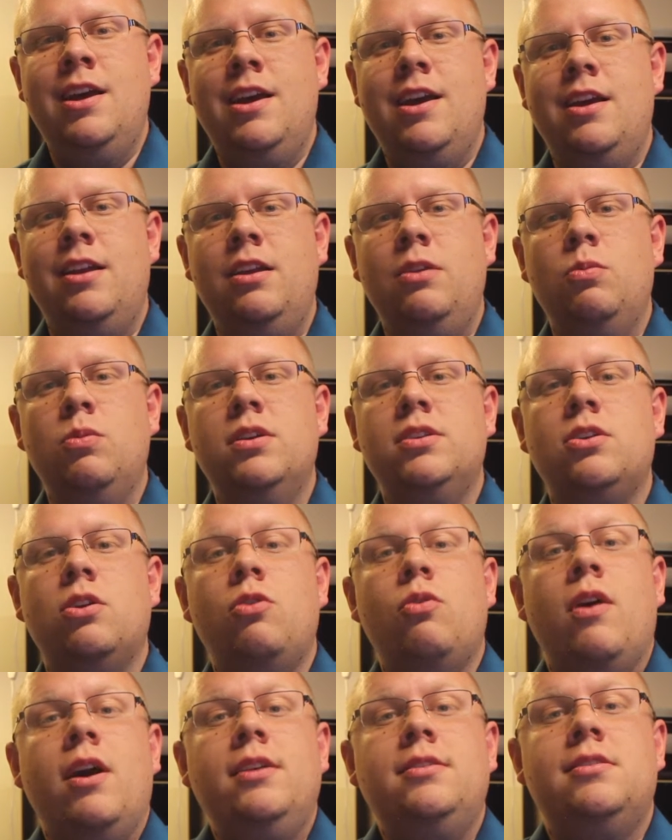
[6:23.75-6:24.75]
And it was a
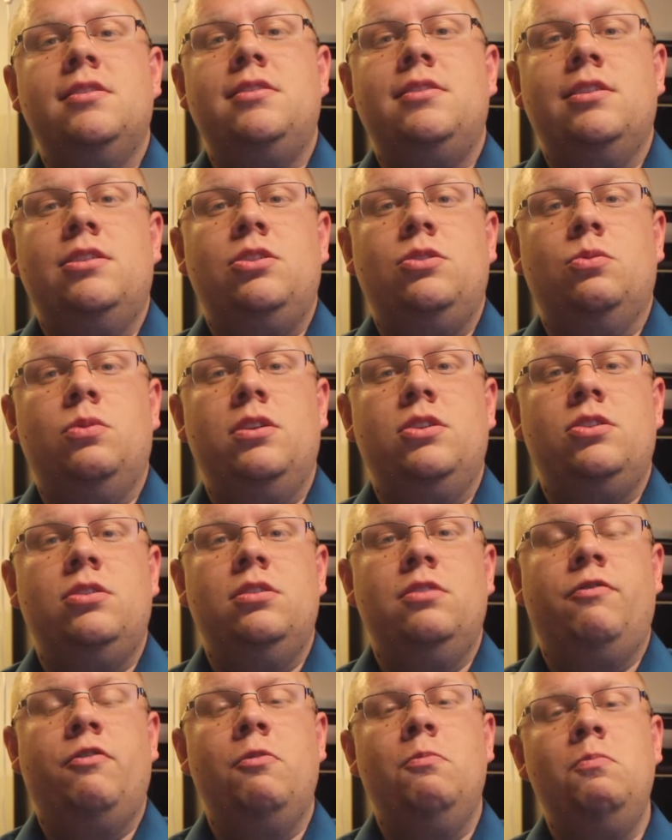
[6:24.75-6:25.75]
crisis
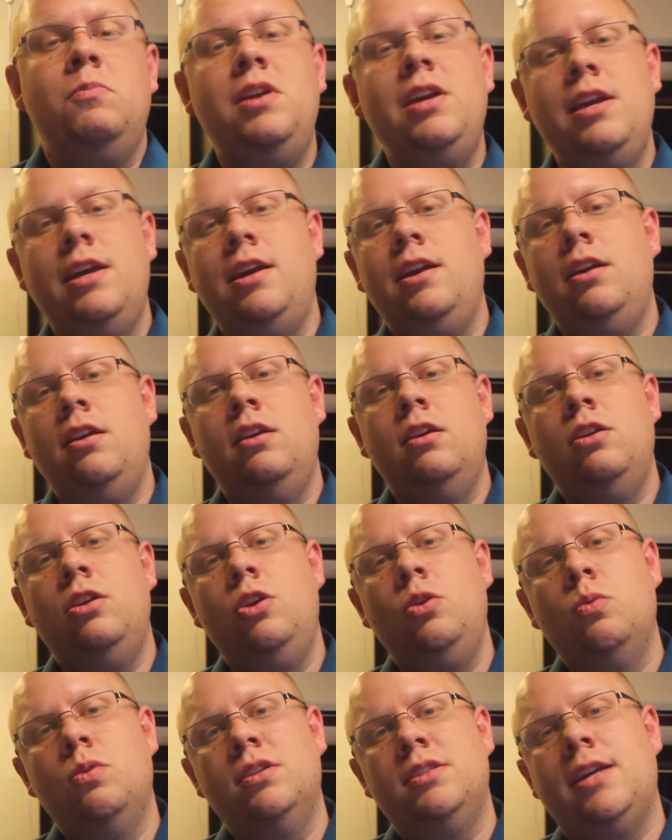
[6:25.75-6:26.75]
situation. For me,
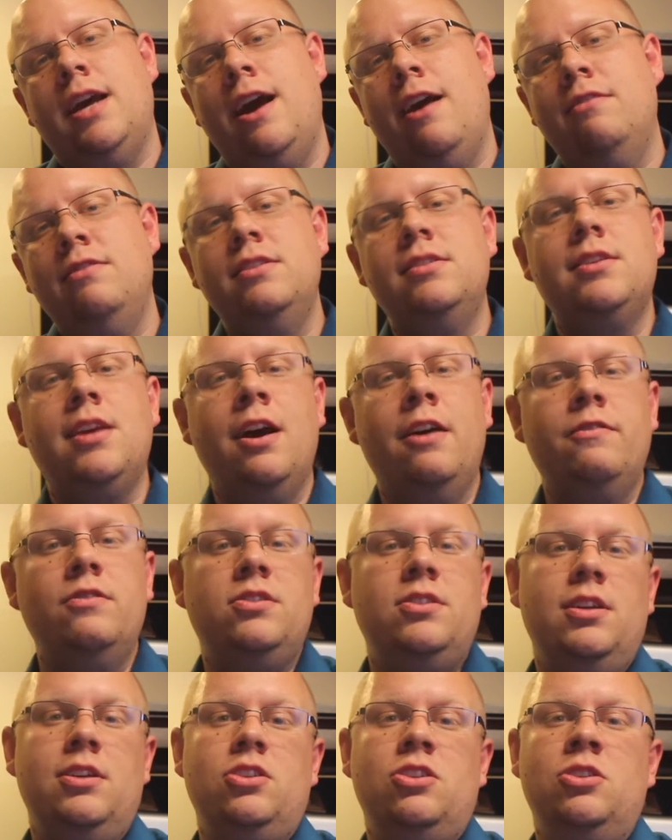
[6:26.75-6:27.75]
you want to have these
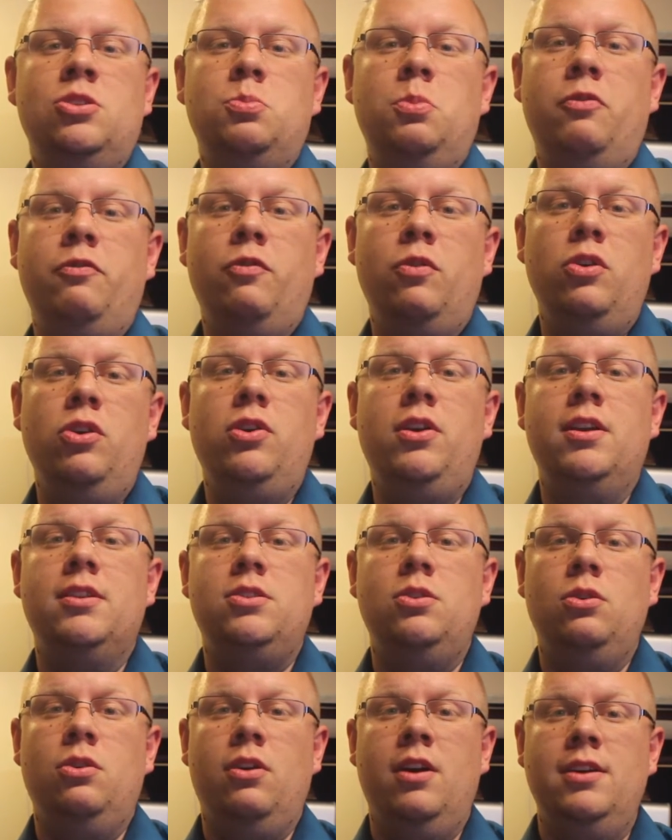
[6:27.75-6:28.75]
conversations before you get
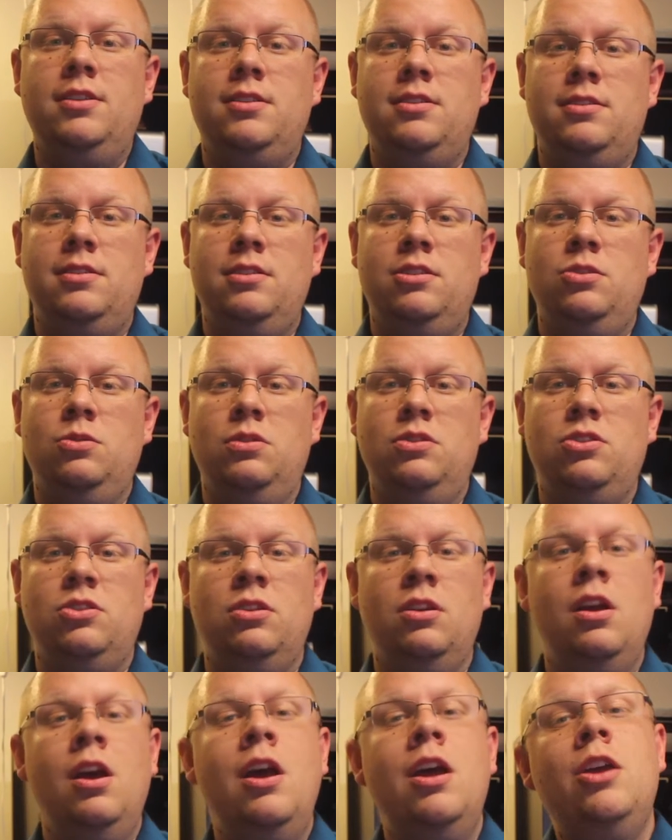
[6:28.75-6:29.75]
to a crisis
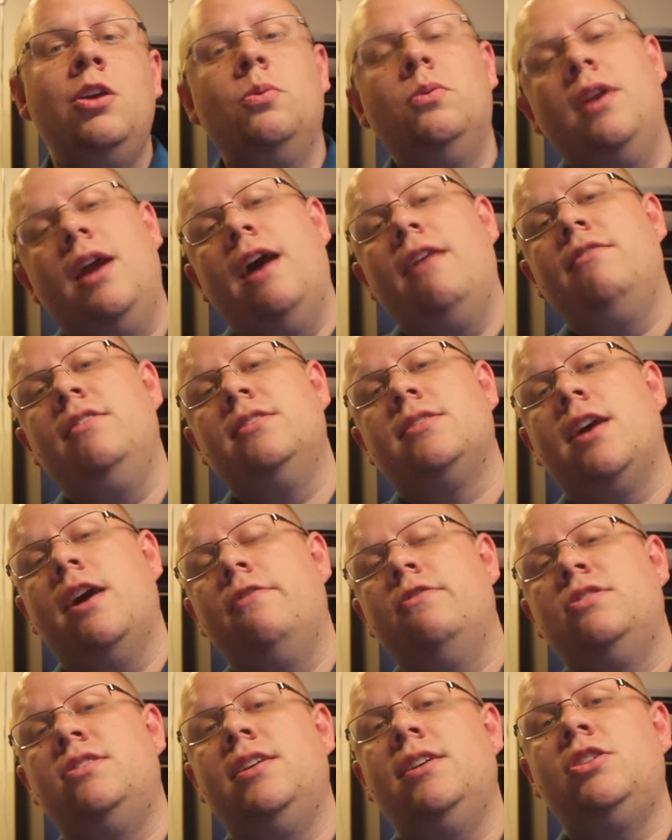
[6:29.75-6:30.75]
situation. You want to have these
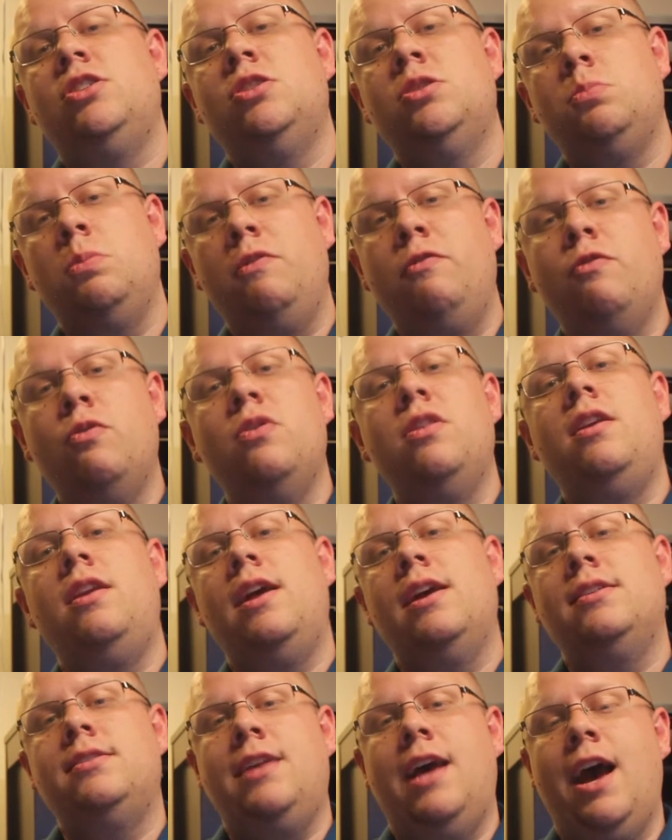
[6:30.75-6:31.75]
conversations before the
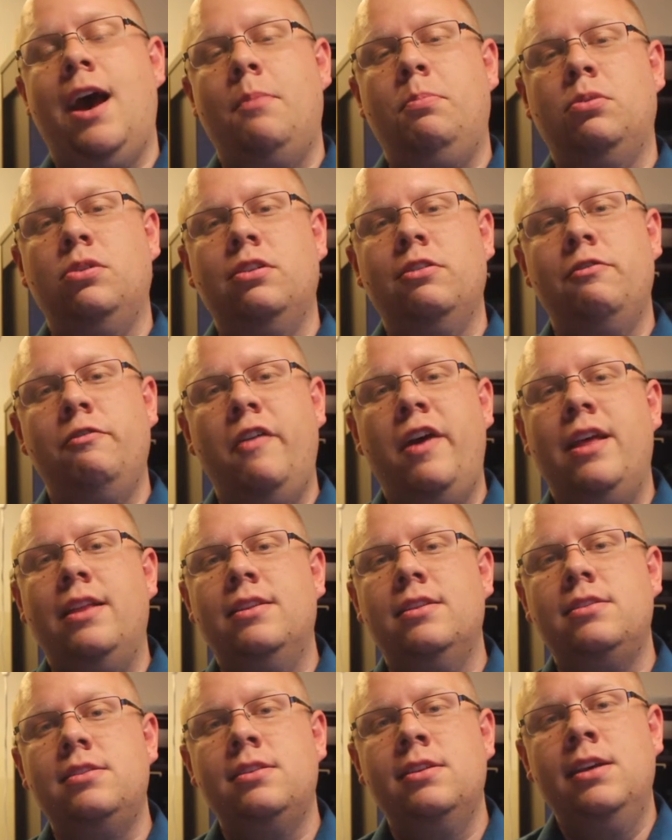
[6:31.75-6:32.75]
next Apple
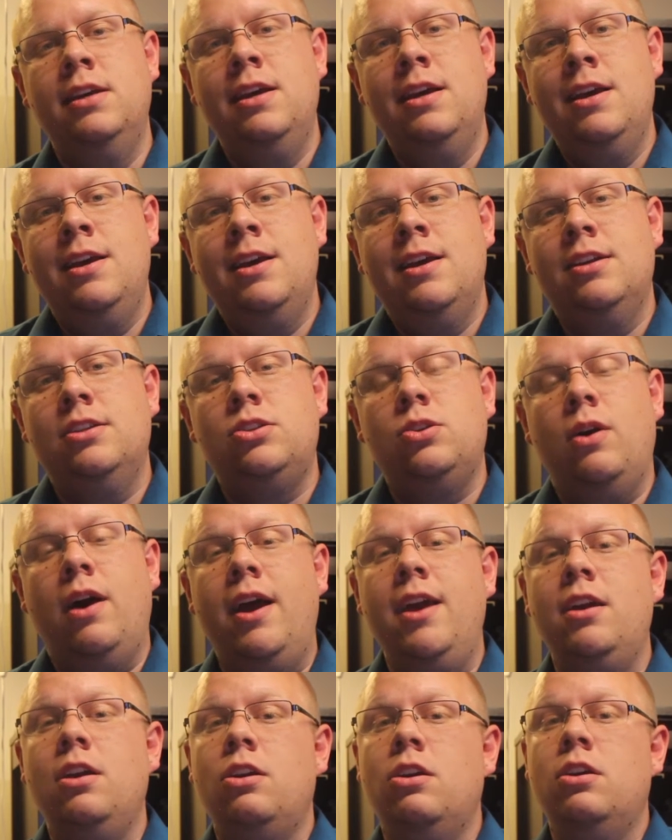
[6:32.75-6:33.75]
event. And so
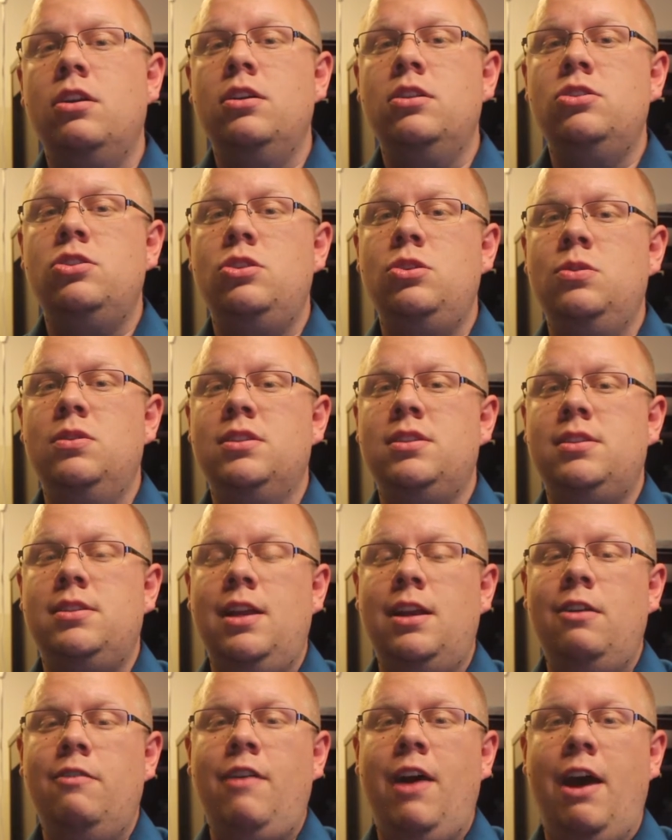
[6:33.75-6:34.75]
I encourage you,
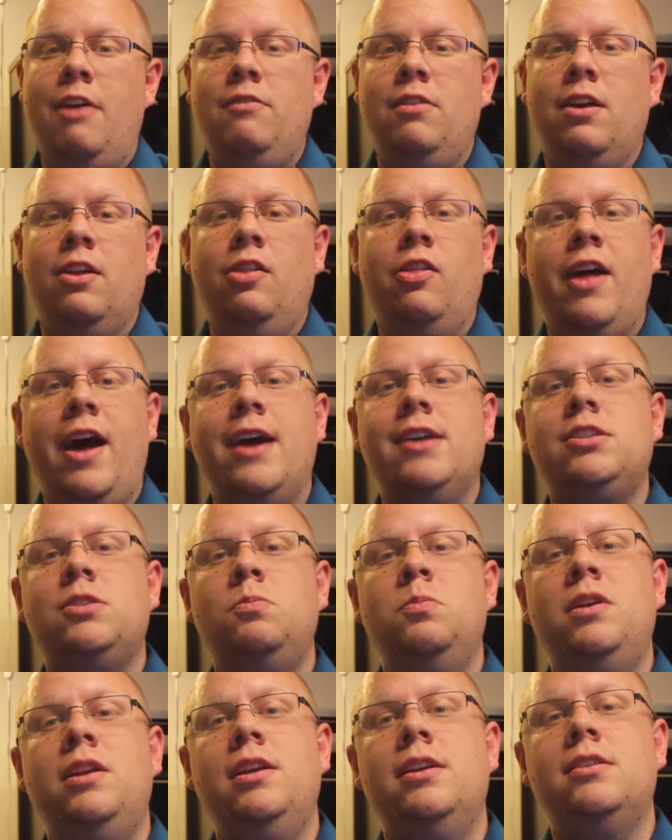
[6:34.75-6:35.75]
instead of having a
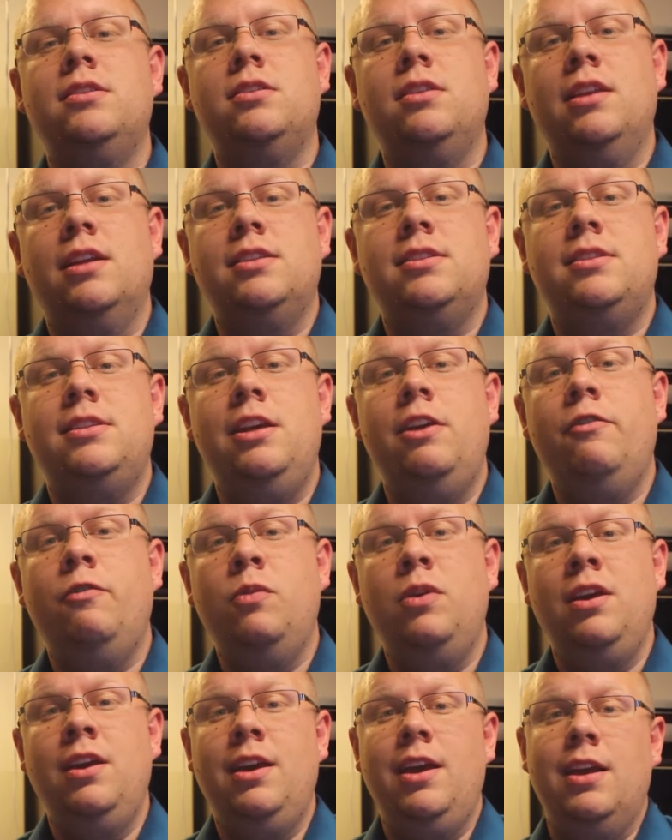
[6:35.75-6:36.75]
last minute, let's see if
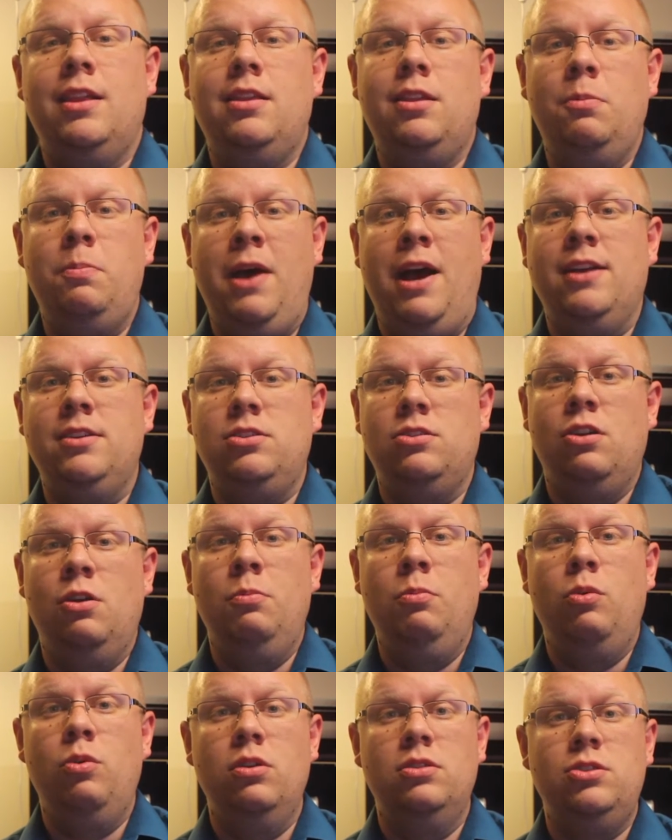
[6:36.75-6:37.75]
we can get the pastor
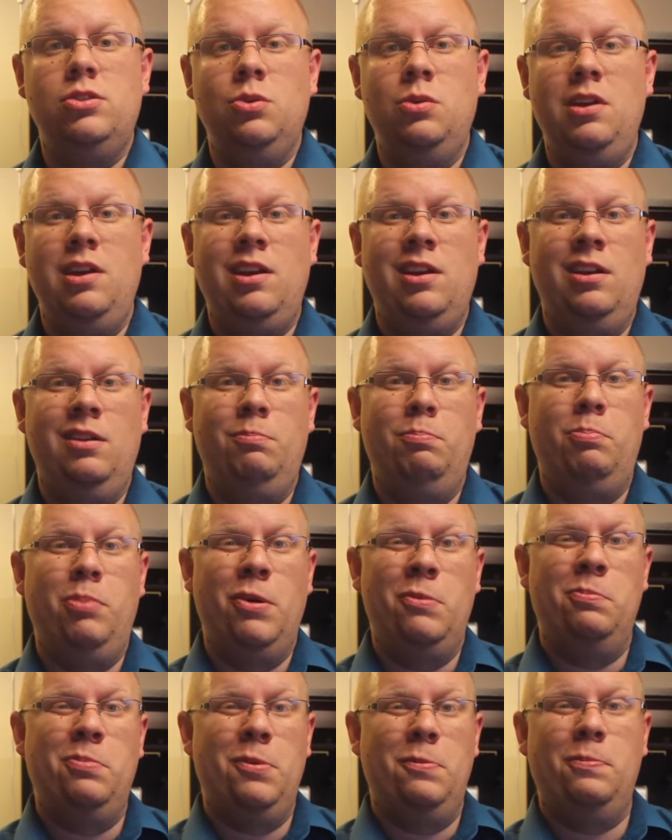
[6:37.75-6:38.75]
on board so he can
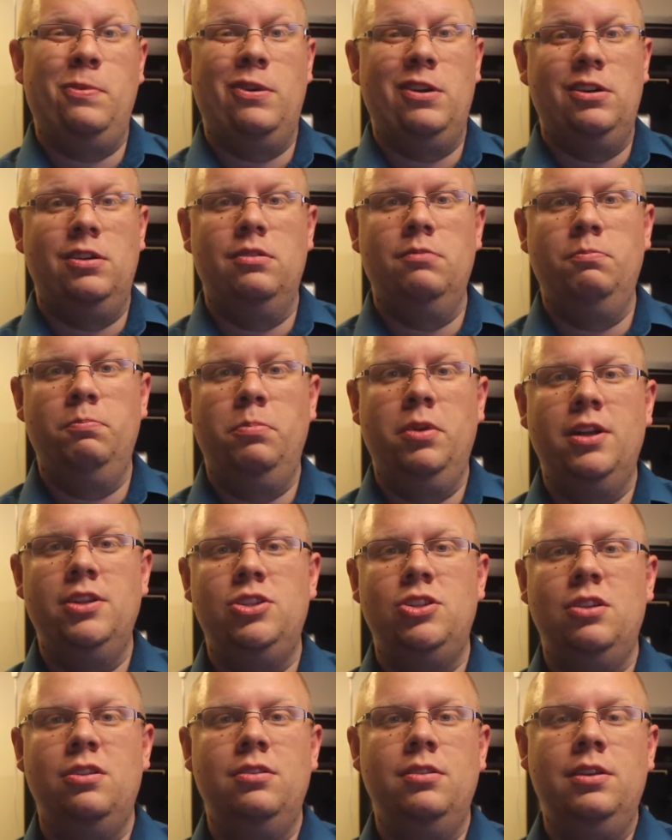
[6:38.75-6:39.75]
bump up our
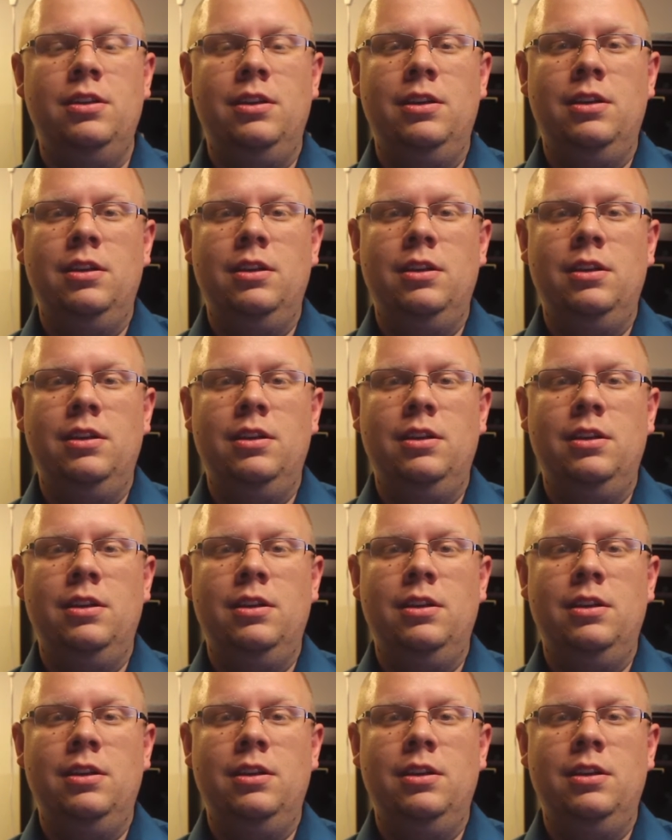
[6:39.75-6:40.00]
budget.